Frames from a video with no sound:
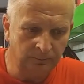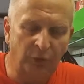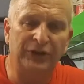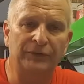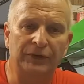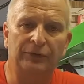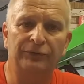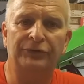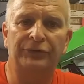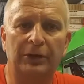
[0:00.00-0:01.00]

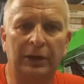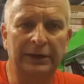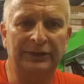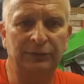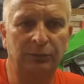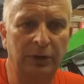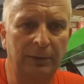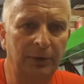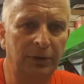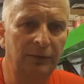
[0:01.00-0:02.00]
refills, I guess is the word
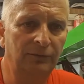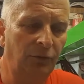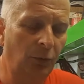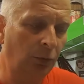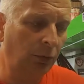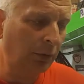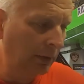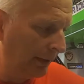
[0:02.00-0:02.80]
I'm looking for.